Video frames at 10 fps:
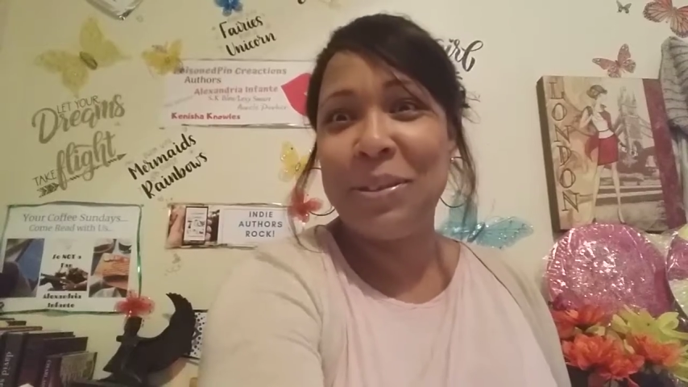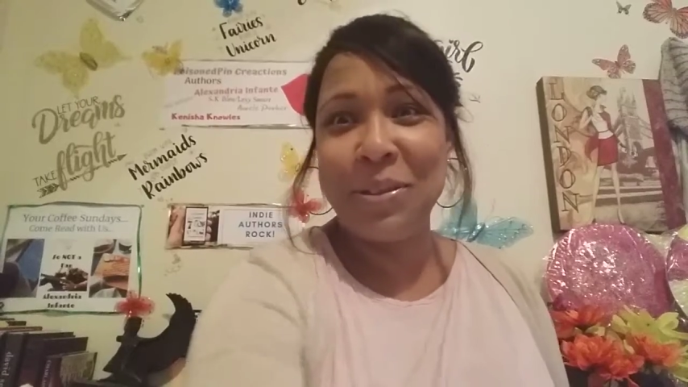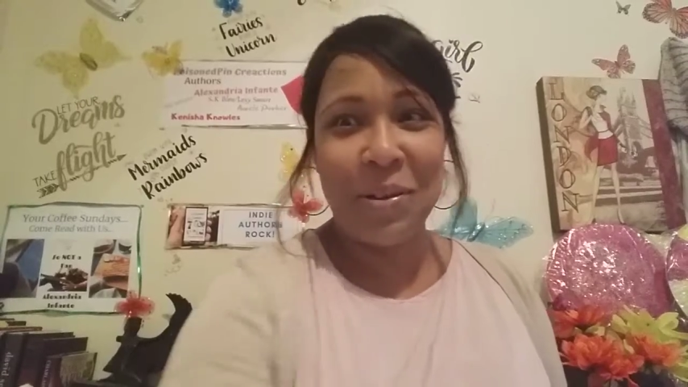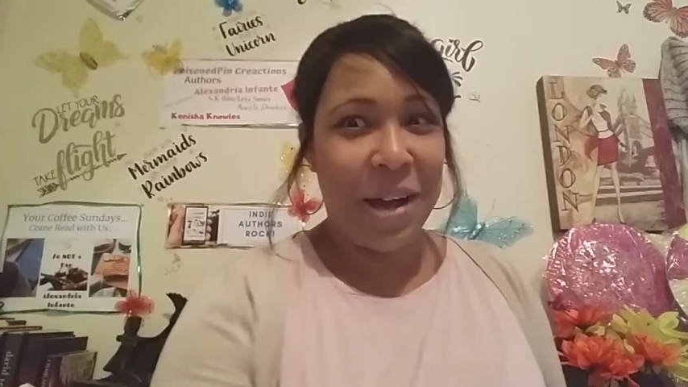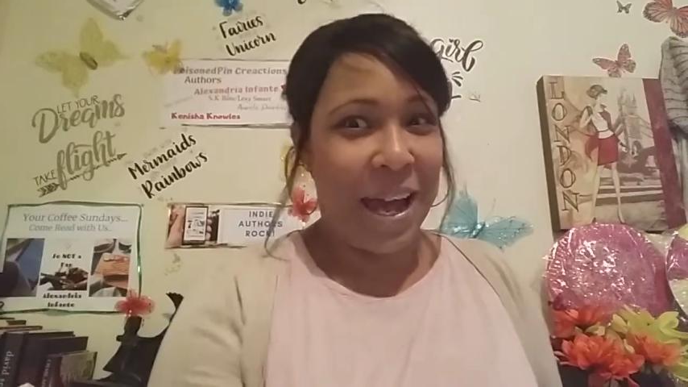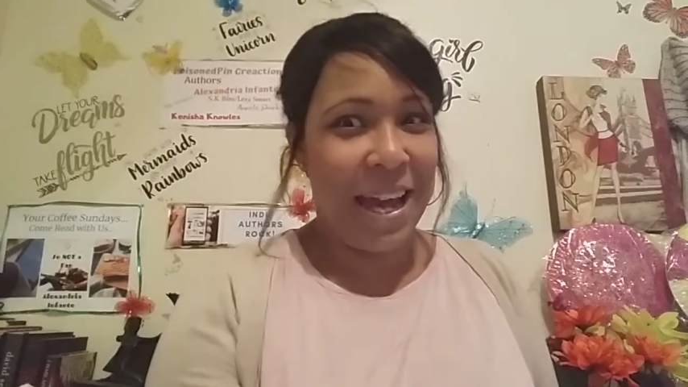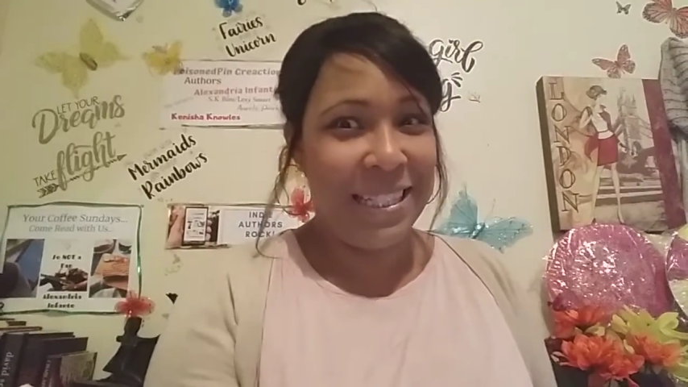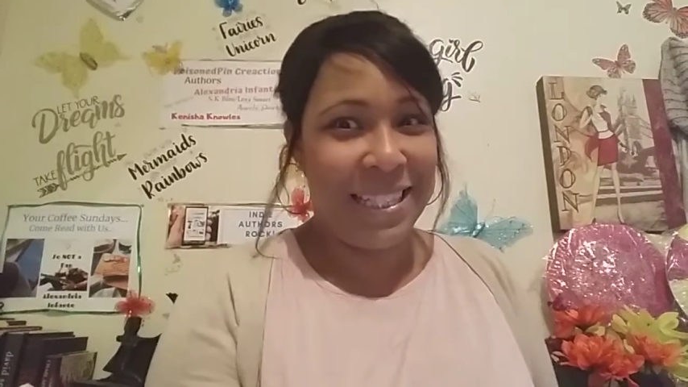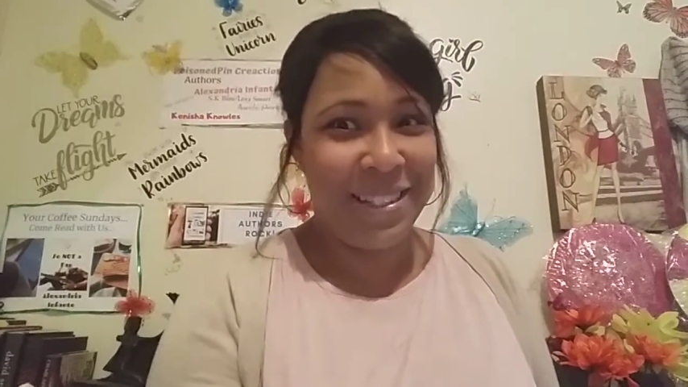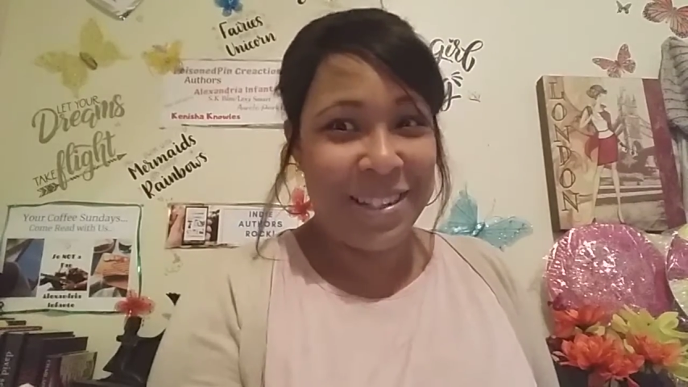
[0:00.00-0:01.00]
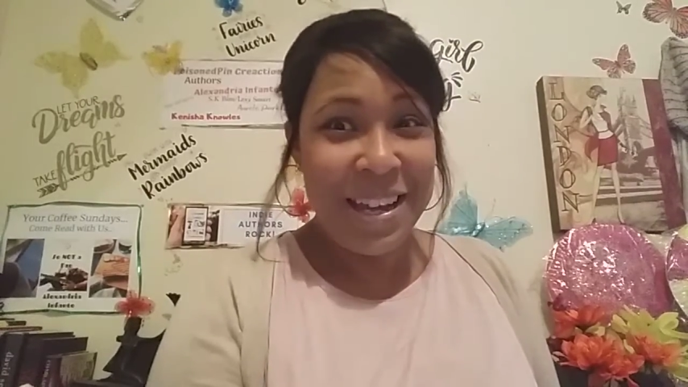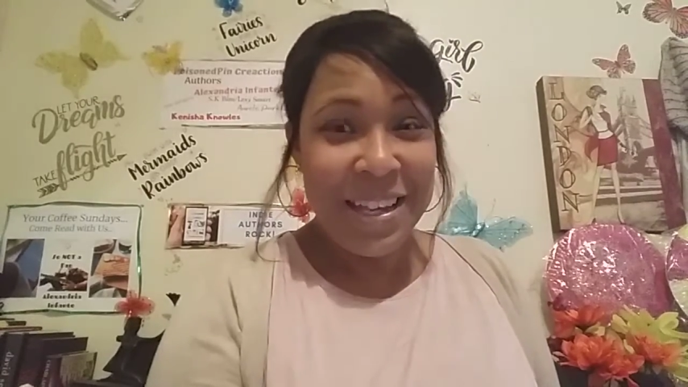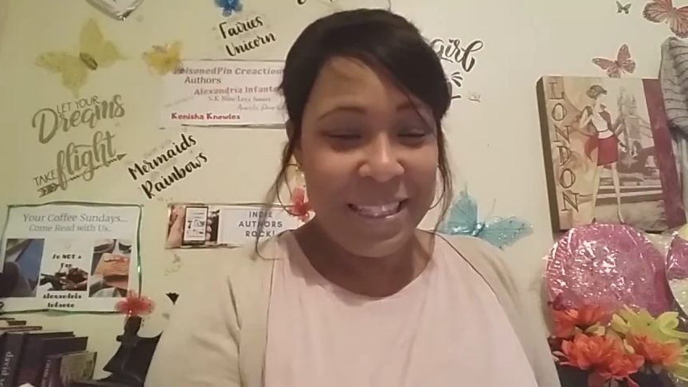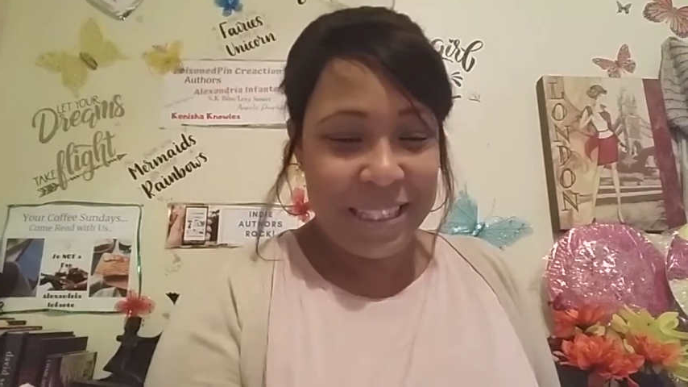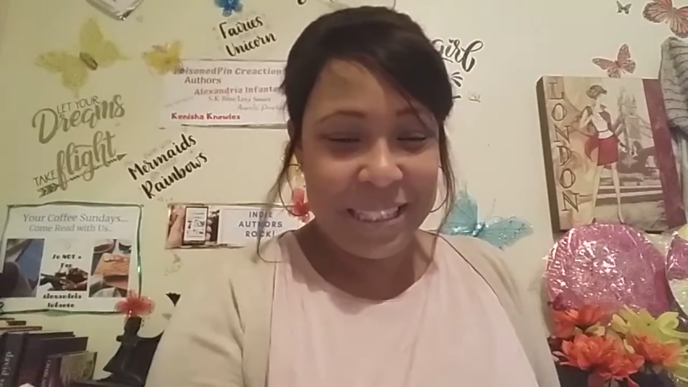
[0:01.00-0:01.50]
so I had to
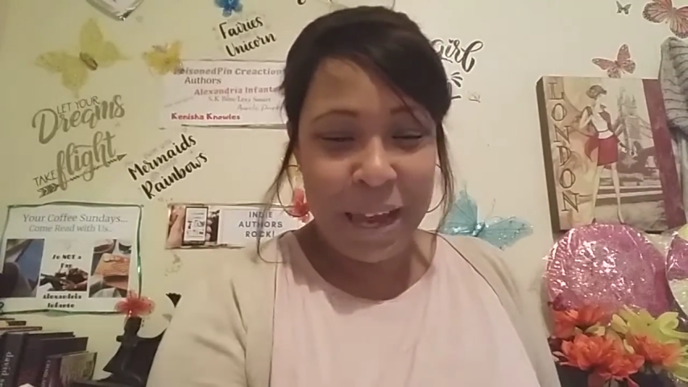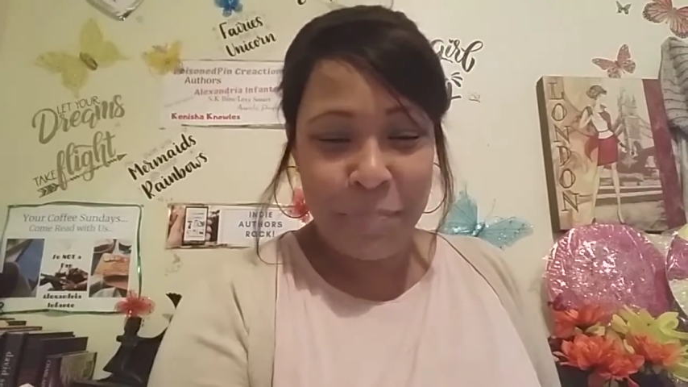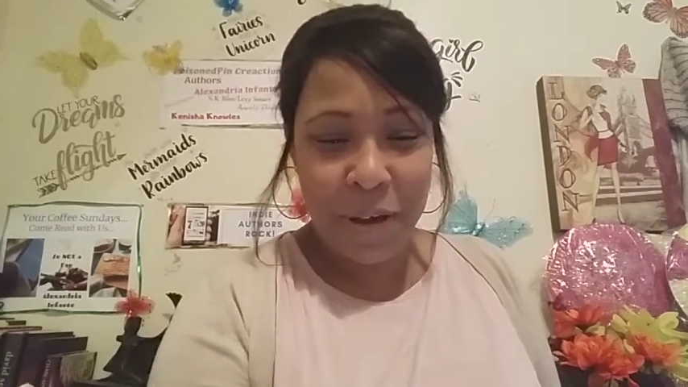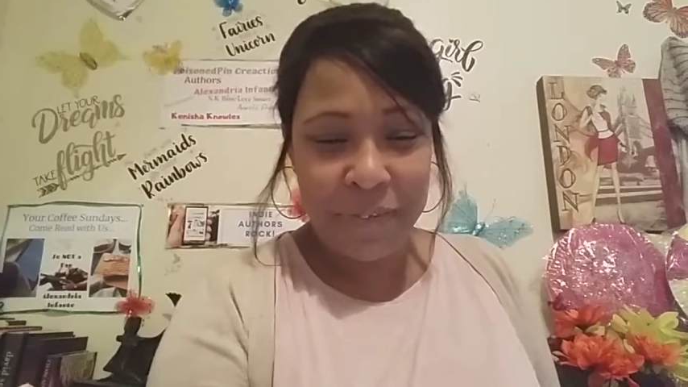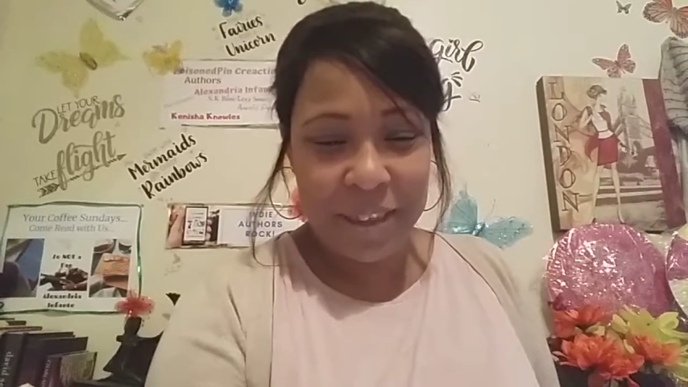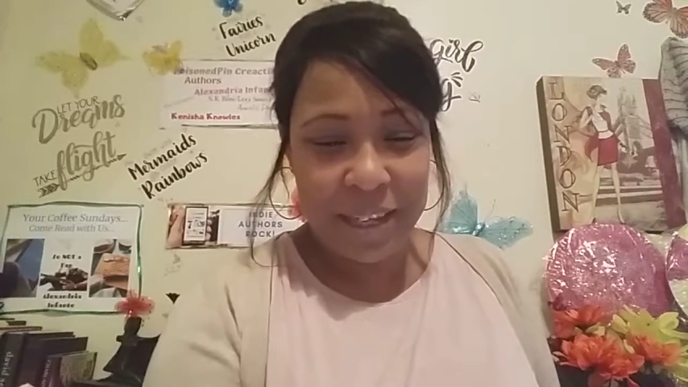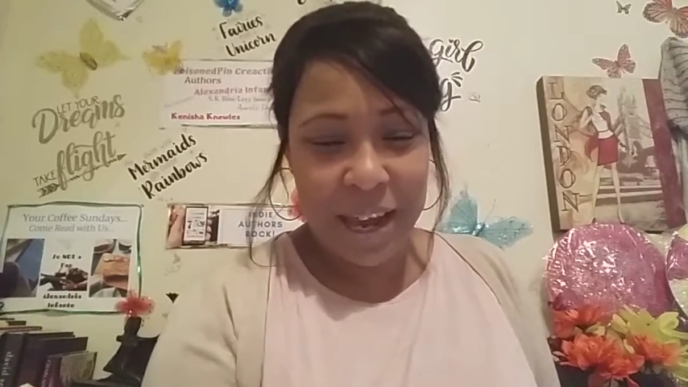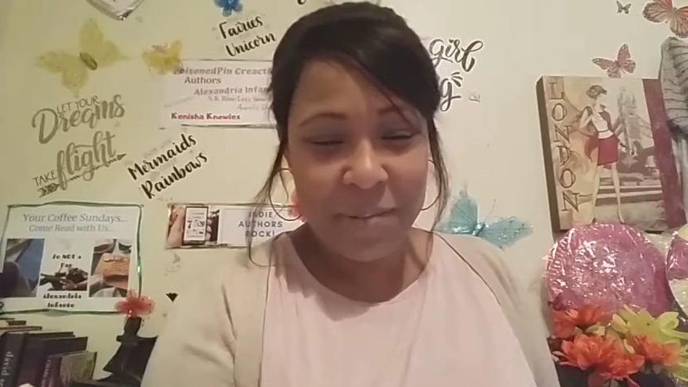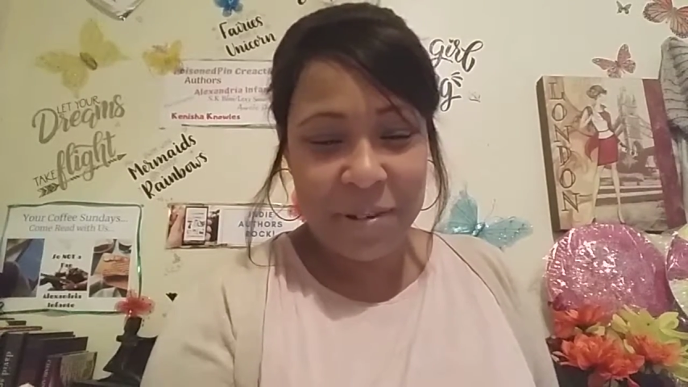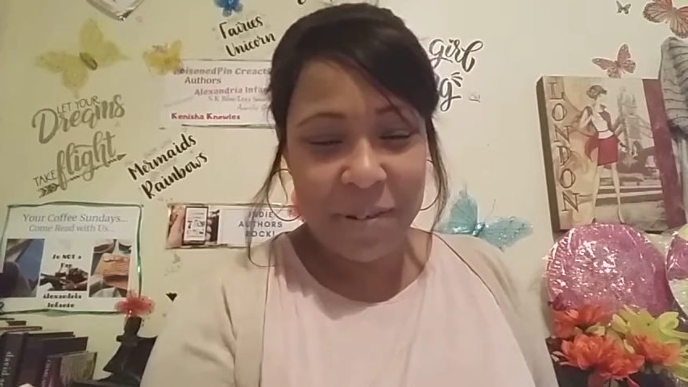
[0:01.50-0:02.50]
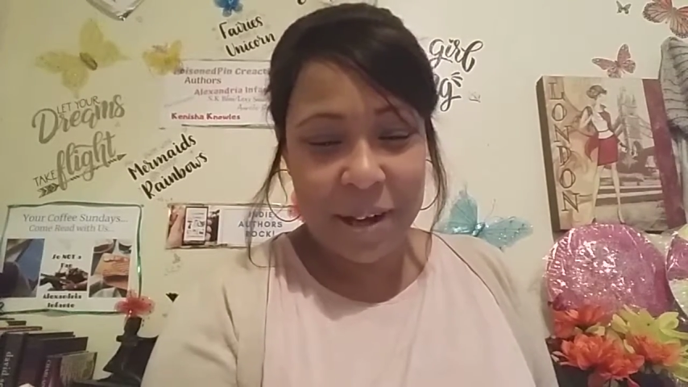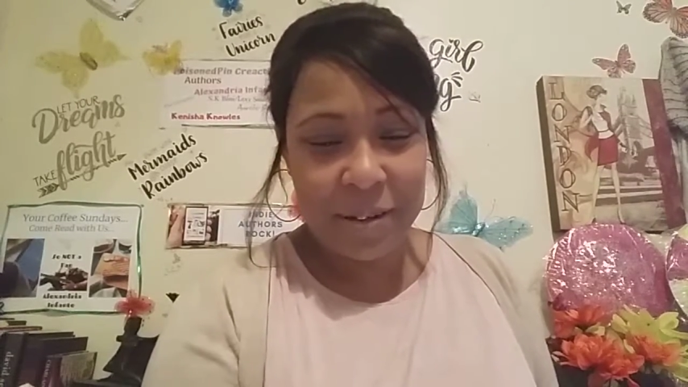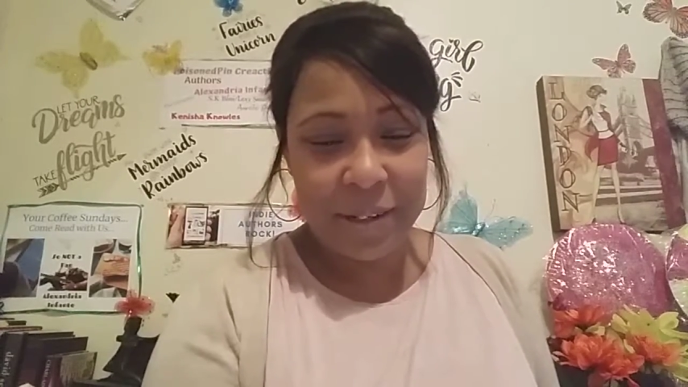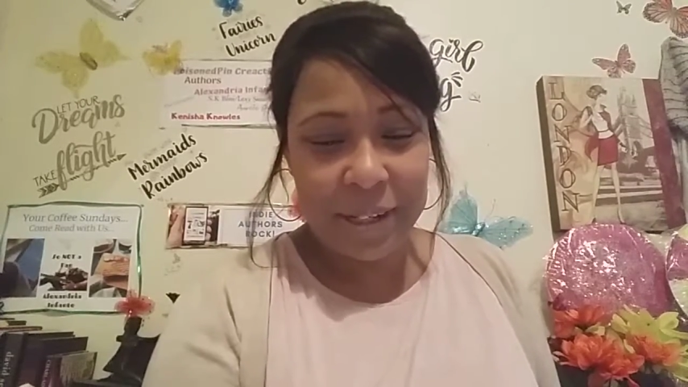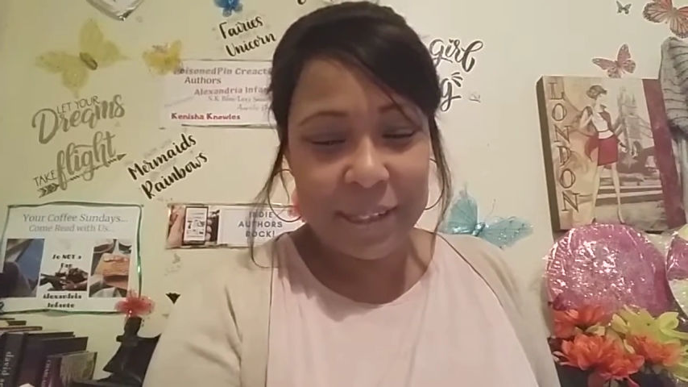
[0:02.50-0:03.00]
step off the camera right
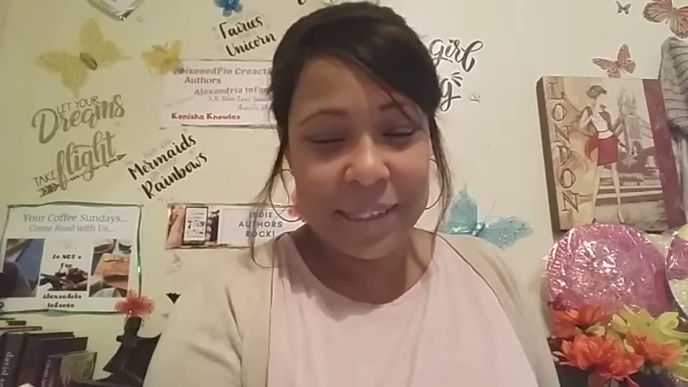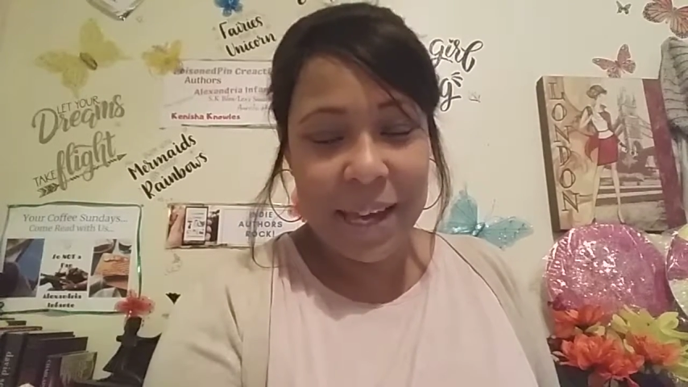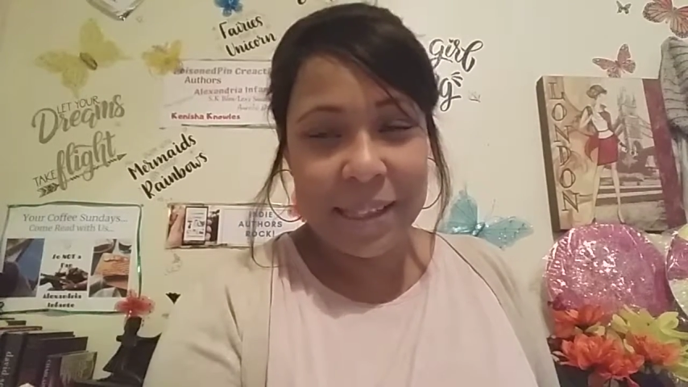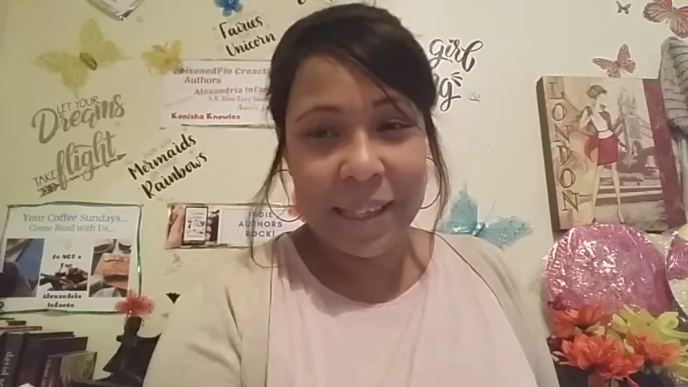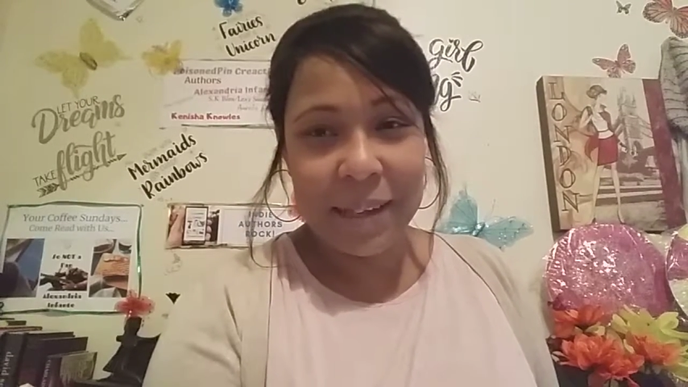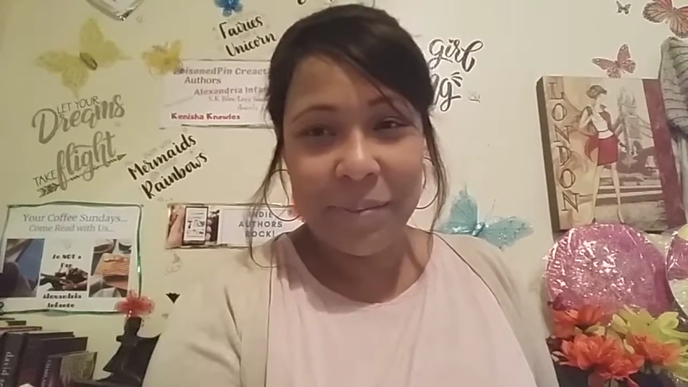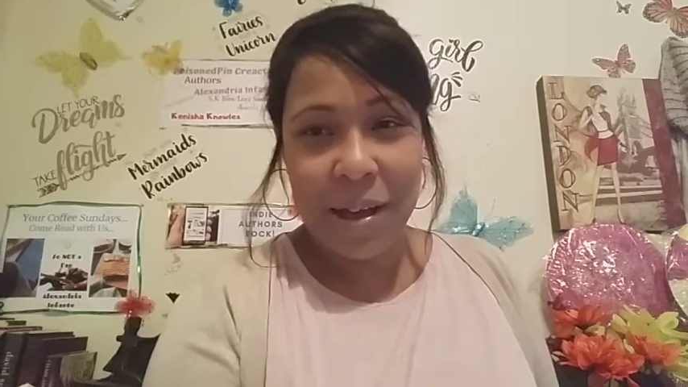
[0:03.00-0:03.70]
quick and get them.